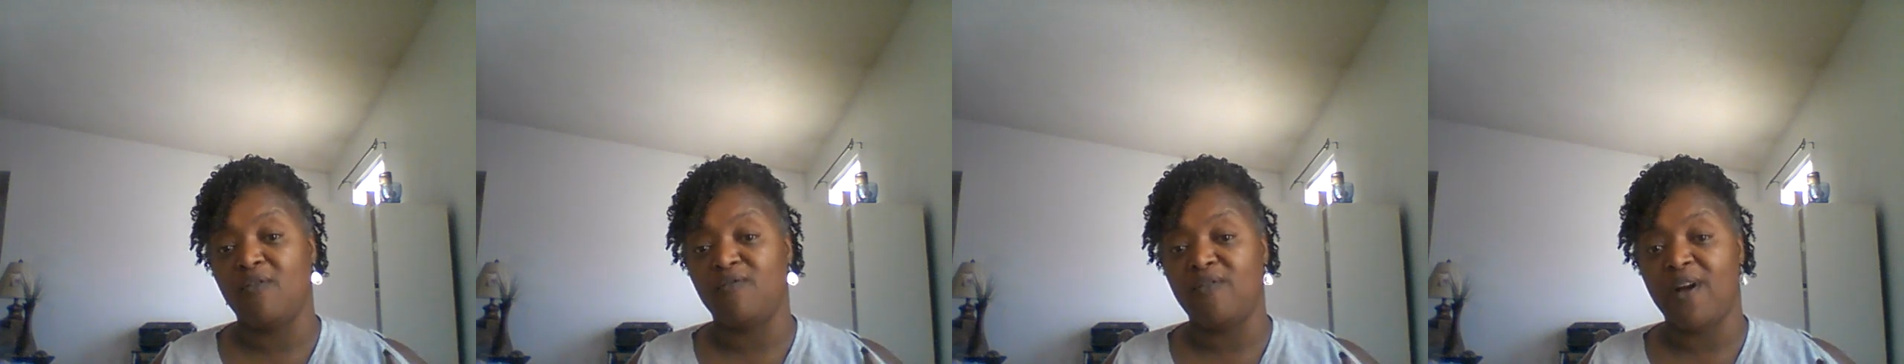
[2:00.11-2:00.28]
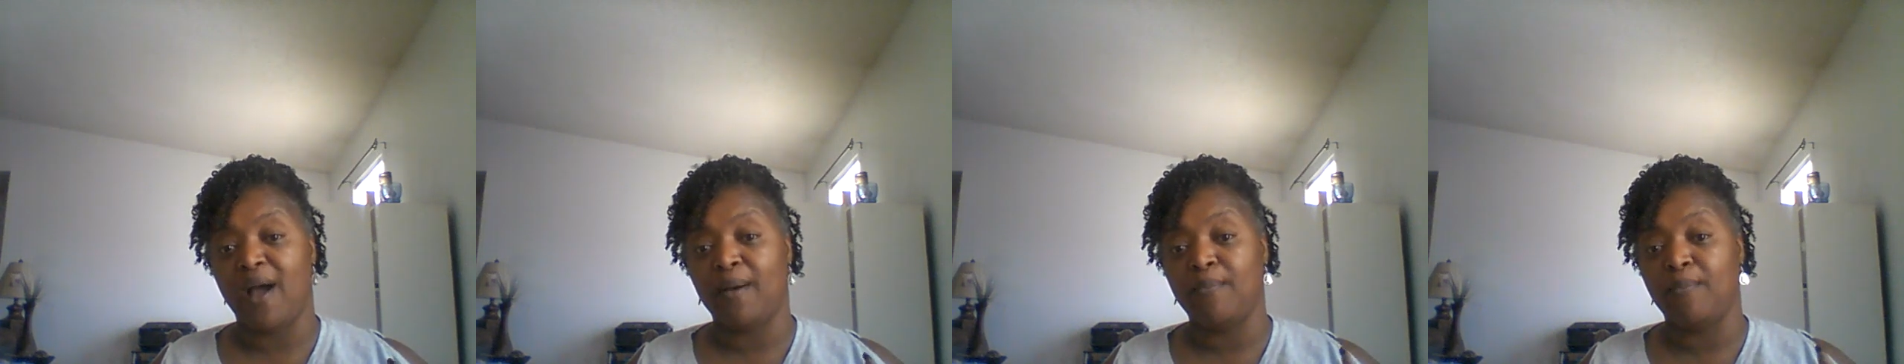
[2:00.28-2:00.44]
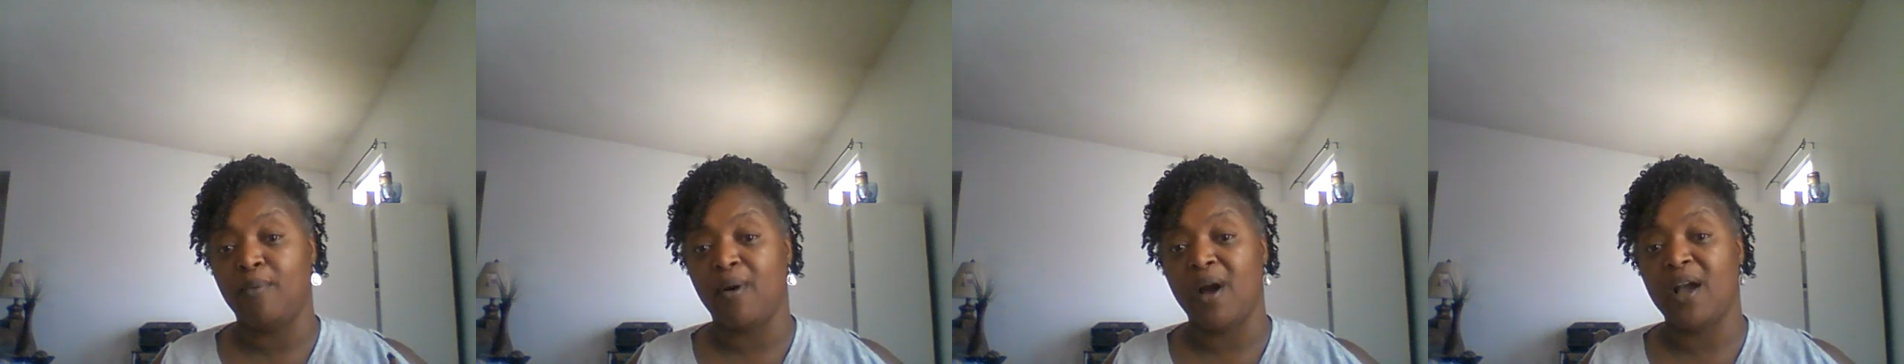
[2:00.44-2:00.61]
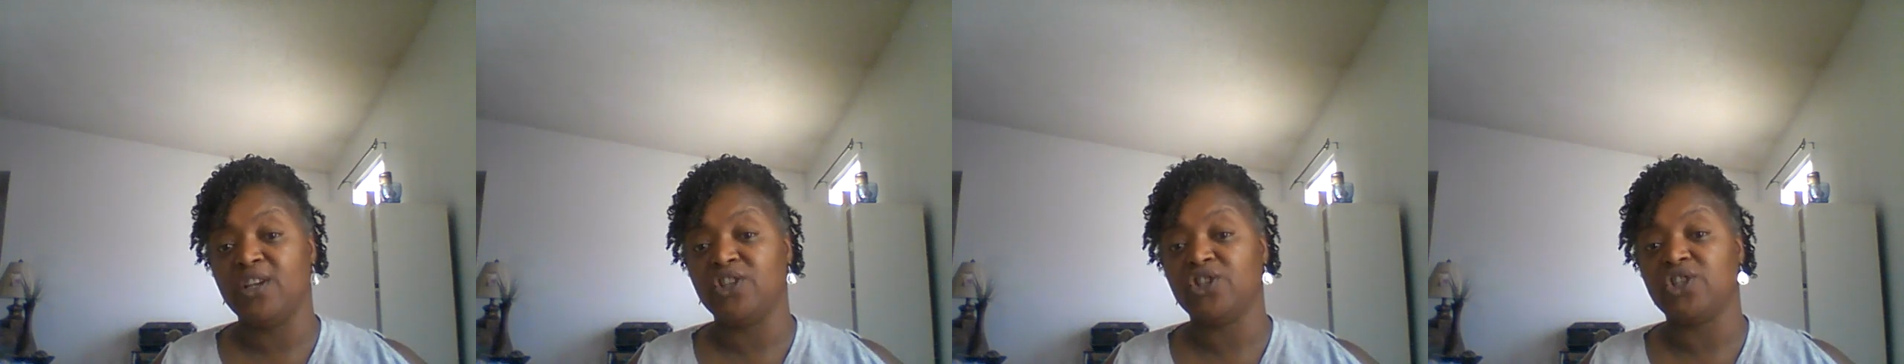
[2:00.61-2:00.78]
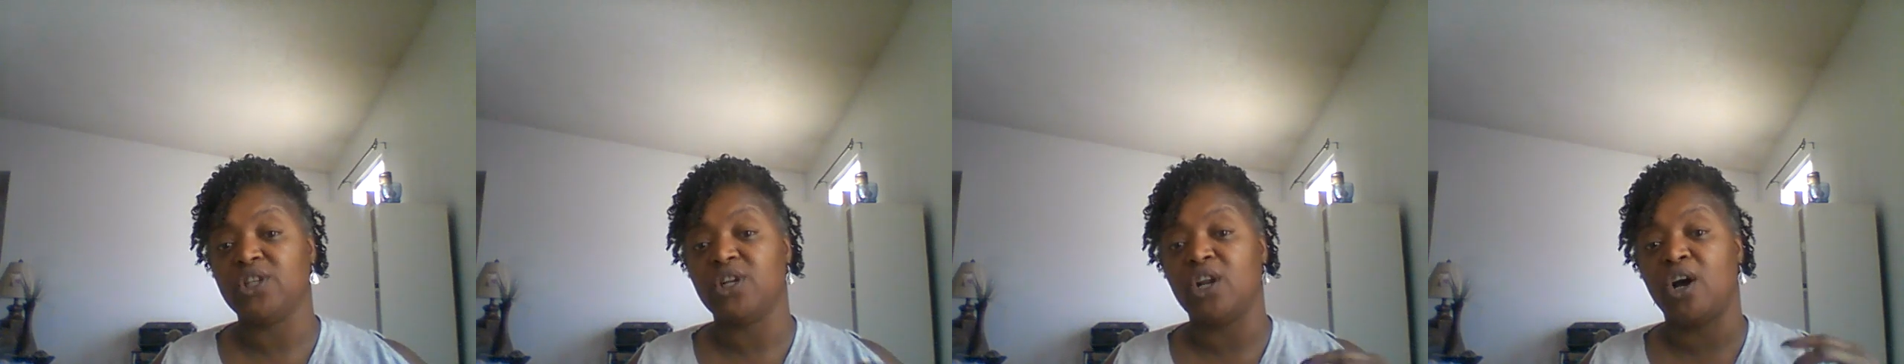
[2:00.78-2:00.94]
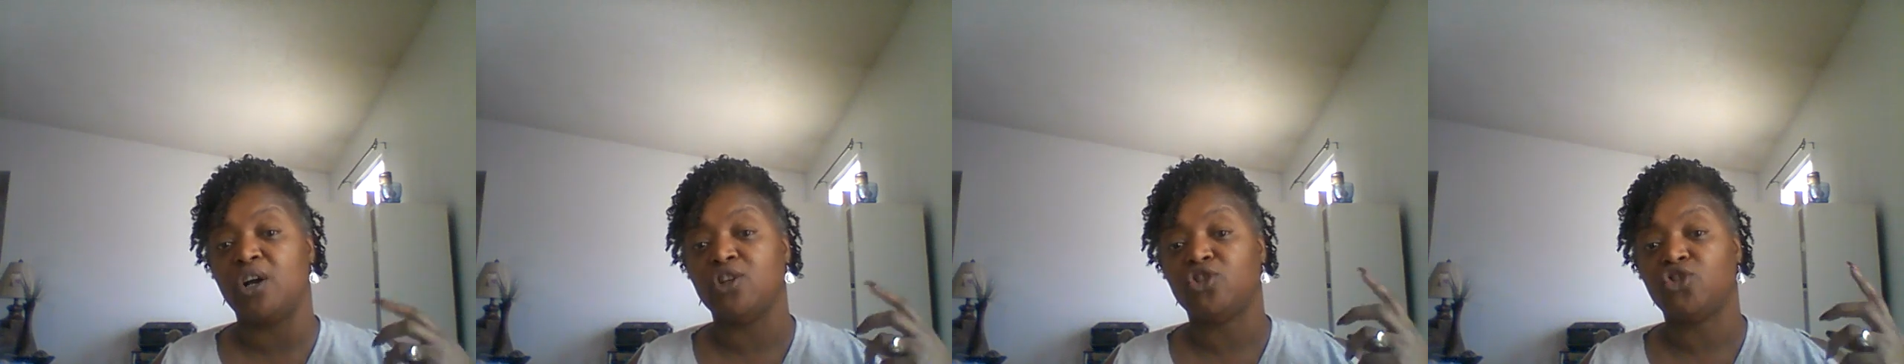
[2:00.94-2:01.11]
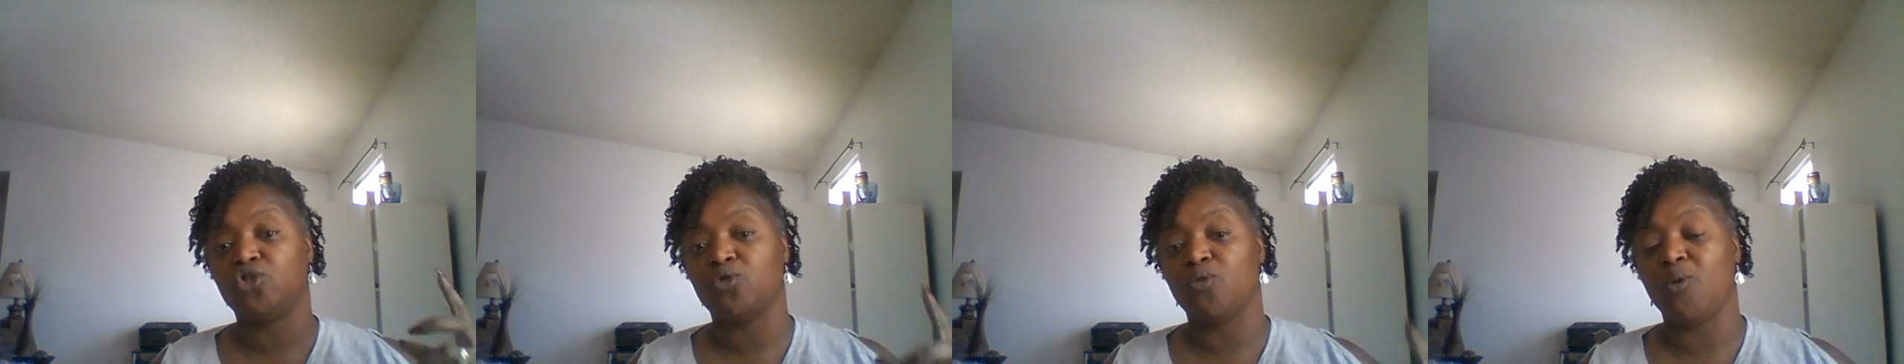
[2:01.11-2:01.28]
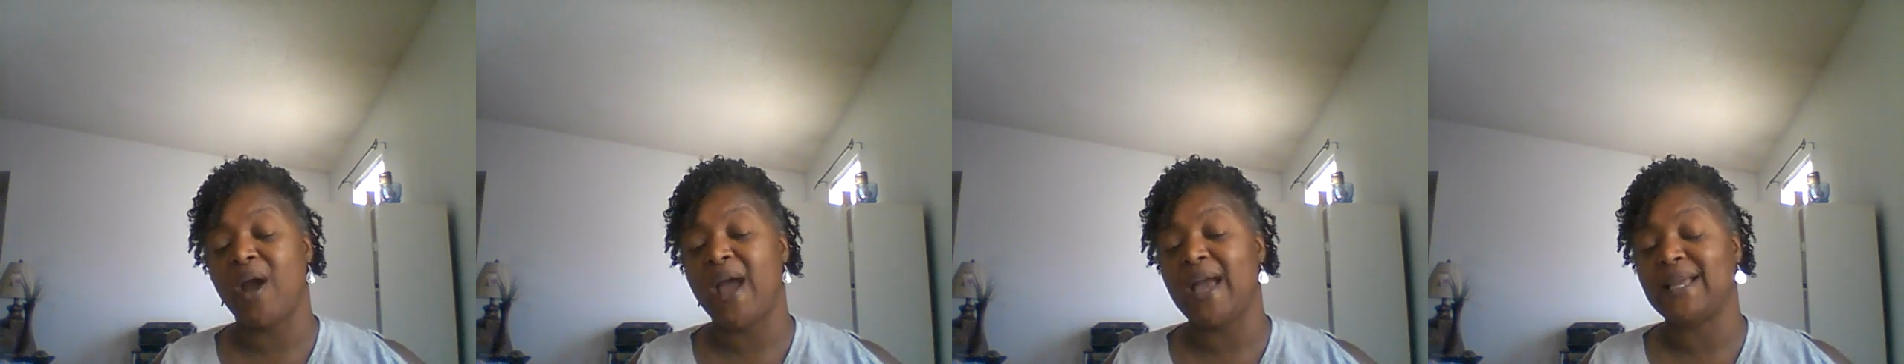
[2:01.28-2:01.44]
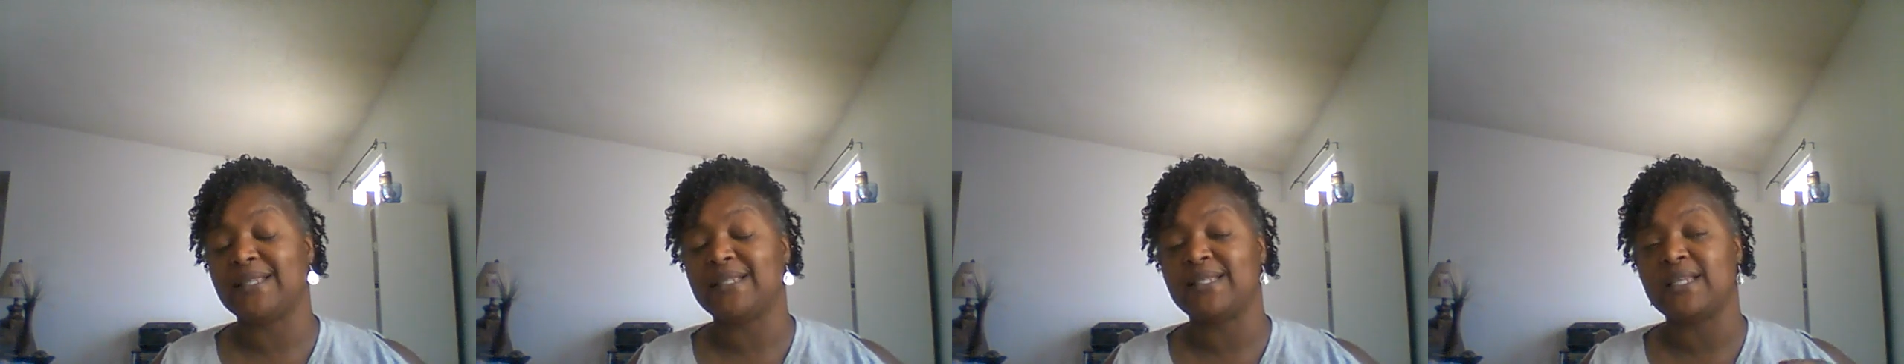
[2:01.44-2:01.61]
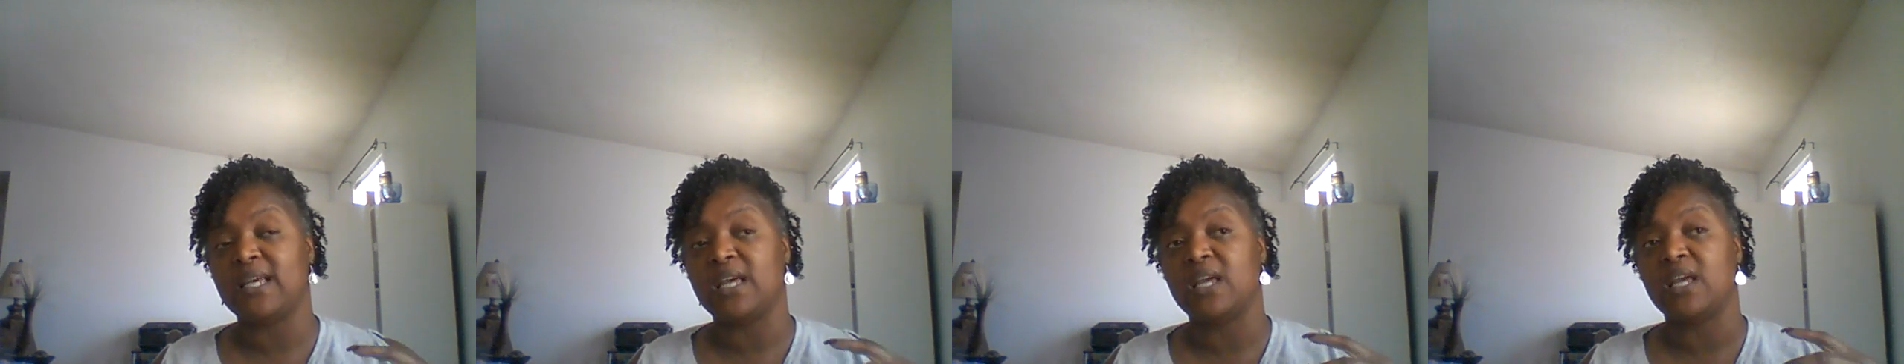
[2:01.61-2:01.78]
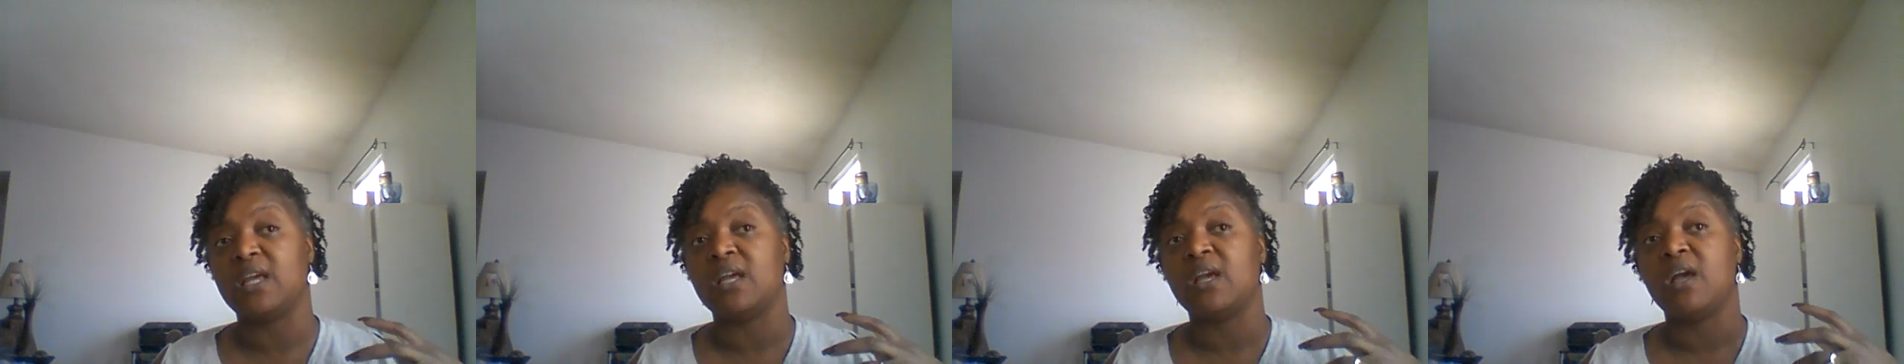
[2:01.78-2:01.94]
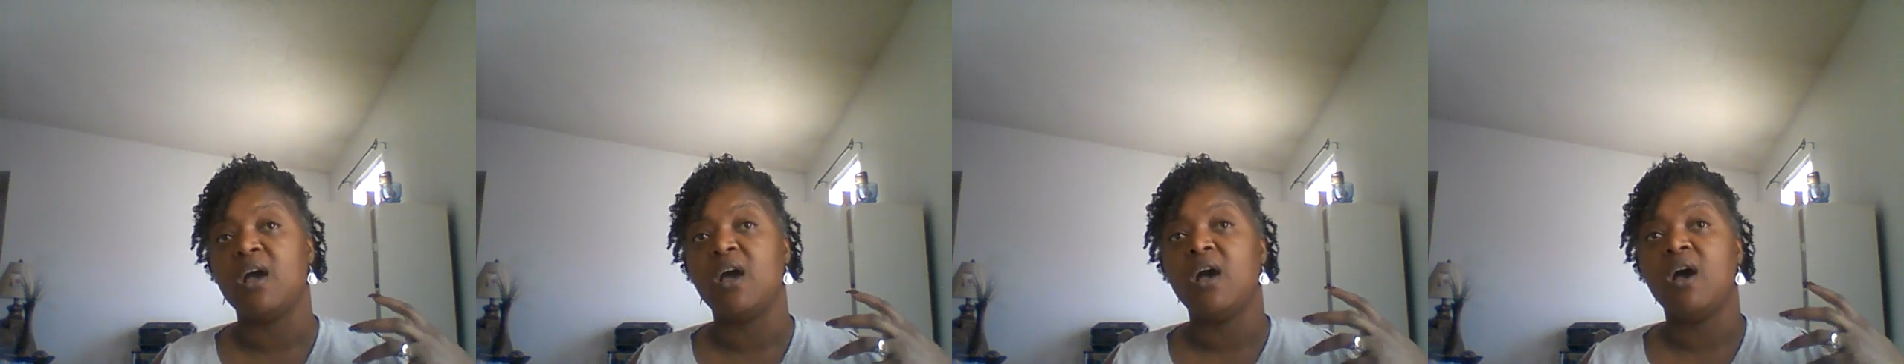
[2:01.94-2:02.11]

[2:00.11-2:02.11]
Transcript: vibration attracting